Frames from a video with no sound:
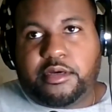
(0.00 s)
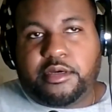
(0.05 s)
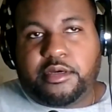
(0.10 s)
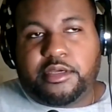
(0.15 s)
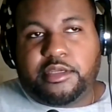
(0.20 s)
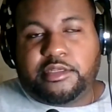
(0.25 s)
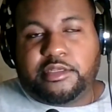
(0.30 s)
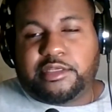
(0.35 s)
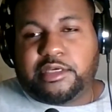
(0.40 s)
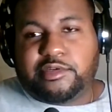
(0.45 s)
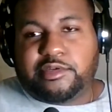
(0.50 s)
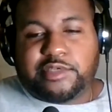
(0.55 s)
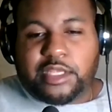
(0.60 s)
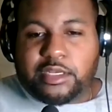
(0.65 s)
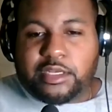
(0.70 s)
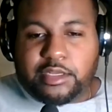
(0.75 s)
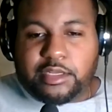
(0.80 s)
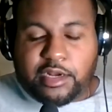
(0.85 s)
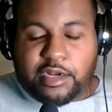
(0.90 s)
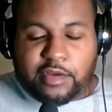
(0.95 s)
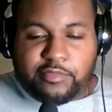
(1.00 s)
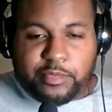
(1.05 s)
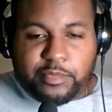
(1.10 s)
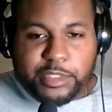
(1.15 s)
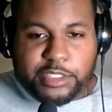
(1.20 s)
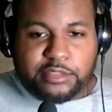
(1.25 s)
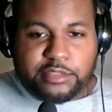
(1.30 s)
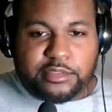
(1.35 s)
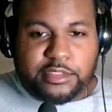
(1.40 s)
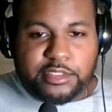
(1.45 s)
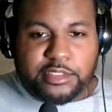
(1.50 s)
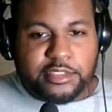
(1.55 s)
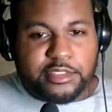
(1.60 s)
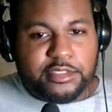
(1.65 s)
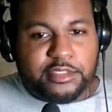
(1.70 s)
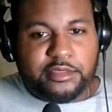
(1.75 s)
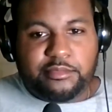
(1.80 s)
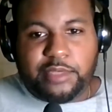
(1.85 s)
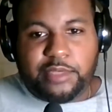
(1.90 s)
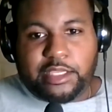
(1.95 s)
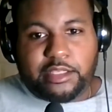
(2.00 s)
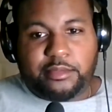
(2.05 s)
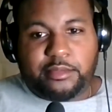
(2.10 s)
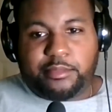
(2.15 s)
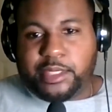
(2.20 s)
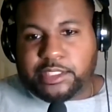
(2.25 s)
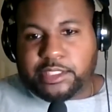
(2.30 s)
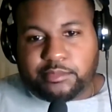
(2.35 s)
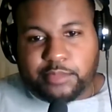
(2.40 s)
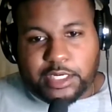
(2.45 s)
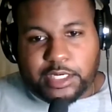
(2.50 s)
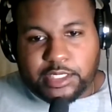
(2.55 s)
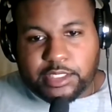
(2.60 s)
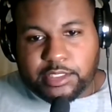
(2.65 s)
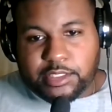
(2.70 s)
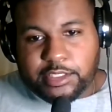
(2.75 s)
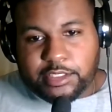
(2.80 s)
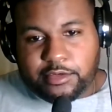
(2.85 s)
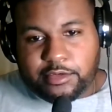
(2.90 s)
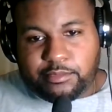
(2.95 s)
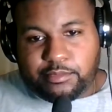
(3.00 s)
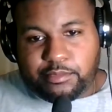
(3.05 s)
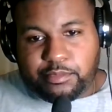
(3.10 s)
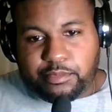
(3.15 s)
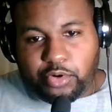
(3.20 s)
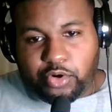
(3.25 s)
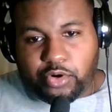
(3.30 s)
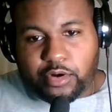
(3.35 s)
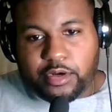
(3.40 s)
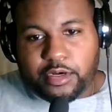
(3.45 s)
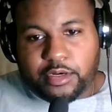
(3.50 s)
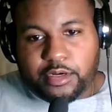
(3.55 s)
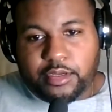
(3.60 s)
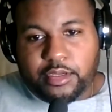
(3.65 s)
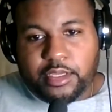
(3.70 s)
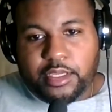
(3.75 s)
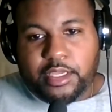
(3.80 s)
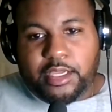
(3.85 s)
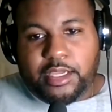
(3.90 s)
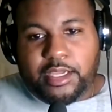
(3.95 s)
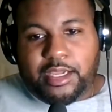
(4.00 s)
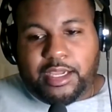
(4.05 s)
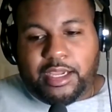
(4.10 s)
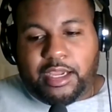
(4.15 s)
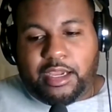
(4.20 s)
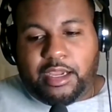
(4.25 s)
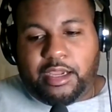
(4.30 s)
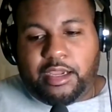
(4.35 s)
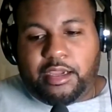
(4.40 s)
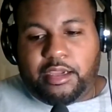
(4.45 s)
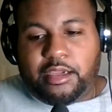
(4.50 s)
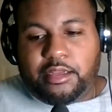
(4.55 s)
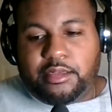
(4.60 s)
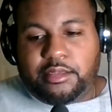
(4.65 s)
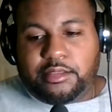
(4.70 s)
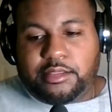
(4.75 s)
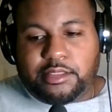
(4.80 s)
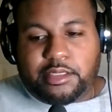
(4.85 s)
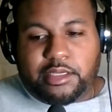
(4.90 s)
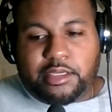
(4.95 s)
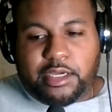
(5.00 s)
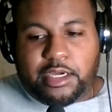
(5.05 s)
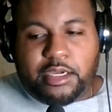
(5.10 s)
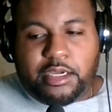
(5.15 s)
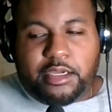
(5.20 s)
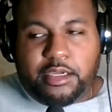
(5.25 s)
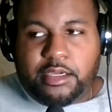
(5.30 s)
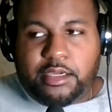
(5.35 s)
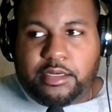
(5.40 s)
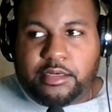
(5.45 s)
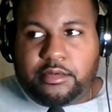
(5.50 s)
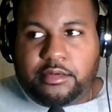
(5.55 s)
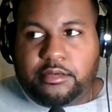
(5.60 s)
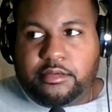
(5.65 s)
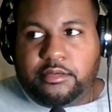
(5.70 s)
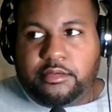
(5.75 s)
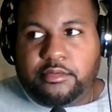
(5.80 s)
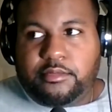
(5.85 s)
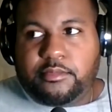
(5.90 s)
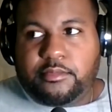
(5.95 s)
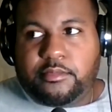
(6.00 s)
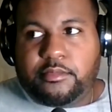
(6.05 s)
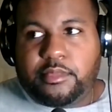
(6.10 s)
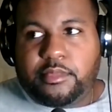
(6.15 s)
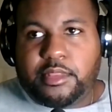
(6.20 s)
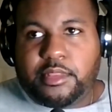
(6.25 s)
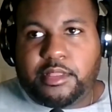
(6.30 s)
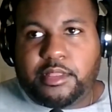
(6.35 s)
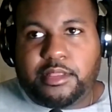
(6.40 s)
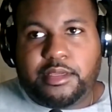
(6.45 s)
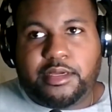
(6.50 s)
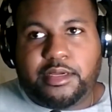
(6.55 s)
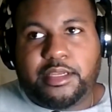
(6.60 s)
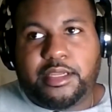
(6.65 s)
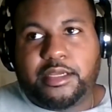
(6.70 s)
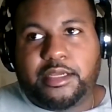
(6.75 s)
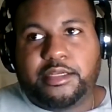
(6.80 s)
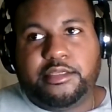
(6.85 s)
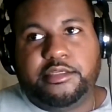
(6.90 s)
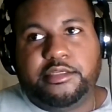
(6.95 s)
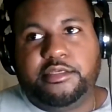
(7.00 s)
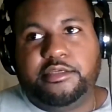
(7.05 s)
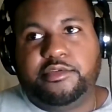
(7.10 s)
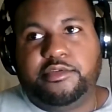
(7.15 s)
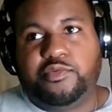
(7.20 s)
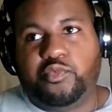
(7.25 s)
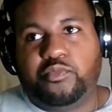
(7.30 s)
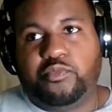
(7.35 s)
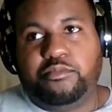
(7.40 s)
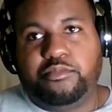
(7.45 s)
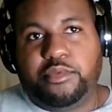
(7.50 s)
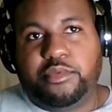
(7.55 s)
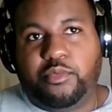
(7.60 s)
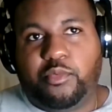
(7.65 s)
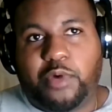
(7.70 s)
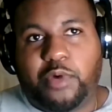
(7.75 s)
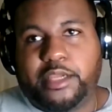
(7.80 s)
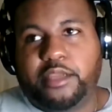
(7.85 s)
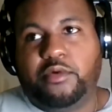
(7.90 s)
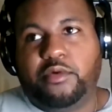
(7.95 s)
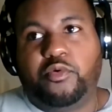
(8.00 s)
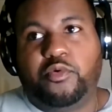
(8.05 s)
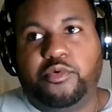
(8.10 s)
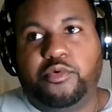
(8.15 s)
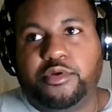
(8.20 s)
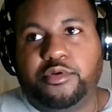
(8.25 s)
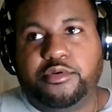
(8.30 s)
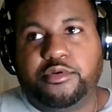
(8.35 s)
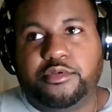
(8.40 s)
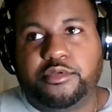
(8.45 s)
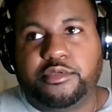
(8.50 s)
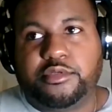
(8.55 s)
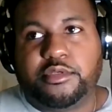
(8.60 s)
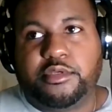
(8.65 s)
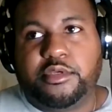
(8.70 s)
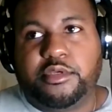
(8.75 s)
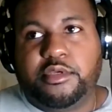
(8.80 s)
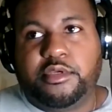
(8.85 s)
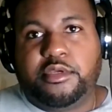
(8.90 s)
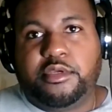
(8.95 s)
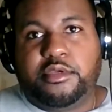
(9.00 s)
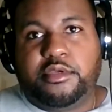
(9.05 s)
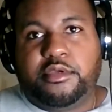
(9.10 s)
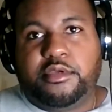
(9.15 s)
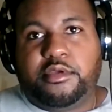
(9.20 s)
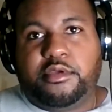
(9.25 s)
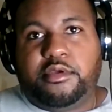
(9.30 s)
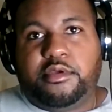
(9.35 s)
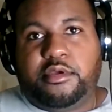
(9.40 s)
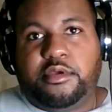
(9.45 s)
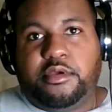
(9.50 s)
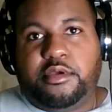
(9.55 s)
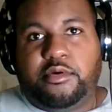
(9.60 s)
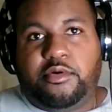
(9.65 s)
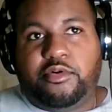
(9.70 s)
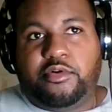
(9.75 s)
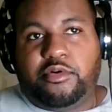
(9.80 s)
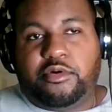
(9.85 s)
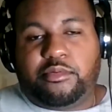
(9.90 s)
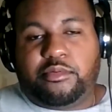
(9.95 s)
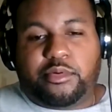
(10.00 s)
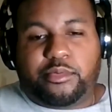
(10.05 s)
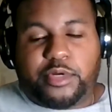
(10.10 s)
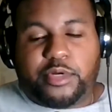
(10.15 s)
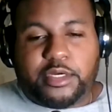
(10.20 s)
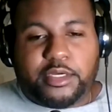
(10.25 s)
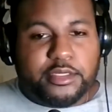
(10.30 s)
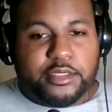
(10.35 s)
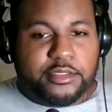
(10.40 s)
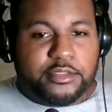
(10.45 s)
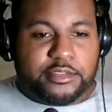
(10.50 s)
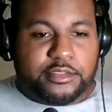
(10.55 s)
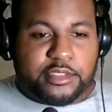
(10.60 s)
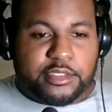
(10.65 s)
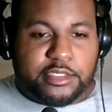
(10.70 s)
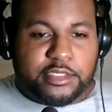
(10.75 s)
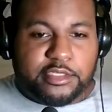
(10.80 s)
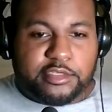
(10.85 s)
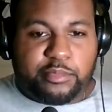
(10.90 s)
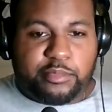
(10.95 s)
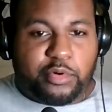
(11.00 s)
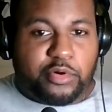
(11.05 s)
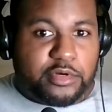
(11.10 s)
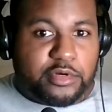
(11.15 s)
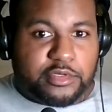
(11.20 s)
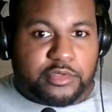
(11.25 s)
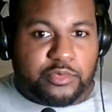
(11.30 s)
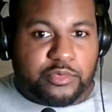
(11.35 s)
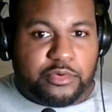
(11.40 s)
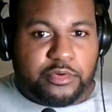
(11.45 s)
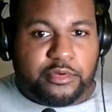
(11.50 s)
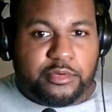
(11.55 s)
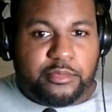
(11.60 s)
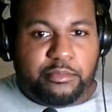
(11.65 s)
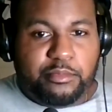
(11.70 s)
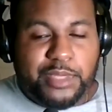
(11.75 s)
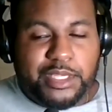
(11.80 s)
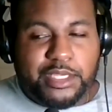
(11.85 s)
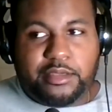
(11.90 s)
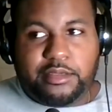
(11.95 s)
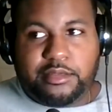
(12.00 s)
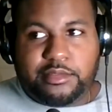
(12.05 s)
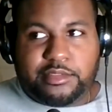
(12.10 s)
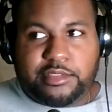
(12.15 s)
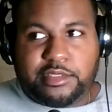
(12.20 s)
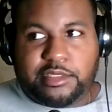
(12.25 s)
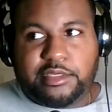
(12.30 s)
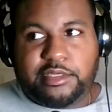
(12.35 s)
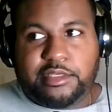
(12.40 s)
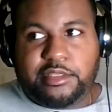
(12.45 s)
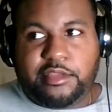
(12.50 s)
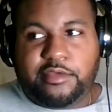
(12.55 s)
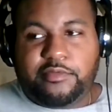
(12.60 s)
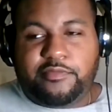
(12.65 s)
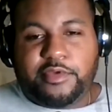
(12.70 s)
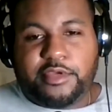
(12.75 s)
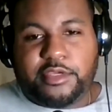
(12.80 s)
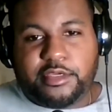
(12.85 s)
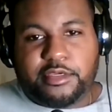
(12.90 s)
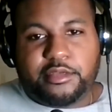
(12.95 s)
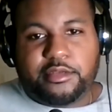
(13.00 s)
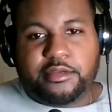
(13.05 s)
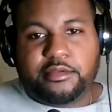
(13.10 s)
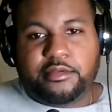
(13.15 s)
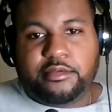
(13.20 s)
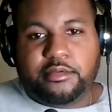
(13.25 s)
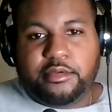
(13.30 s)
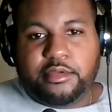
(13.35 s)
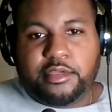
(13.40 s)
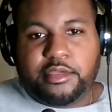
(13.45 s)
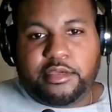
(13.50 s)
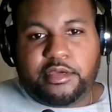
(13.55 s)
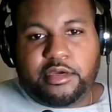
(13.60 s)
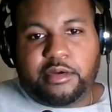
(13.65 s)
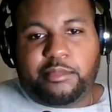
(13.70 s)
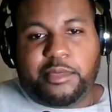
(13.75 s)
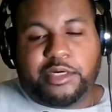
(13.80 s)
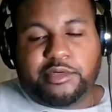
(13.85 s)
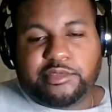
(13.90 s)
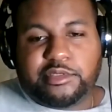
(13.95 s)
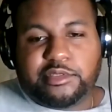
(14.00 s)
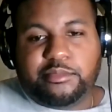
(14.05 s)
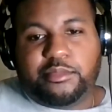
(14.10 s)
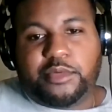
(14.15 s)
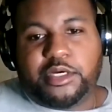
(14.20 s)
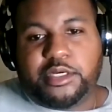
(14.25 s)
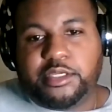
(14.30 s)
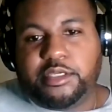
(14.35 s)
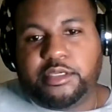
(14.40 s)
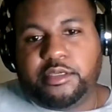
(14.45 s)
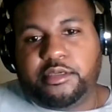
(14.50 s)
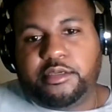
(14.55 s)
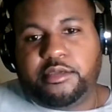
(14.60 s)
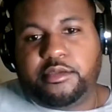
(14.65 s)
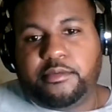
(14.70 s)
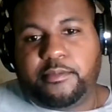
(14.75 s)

in towns that didn't have a major league team, like the best minor league park. And to that end, a lot of the white owners or proprietors of these parks would make significant amounts of money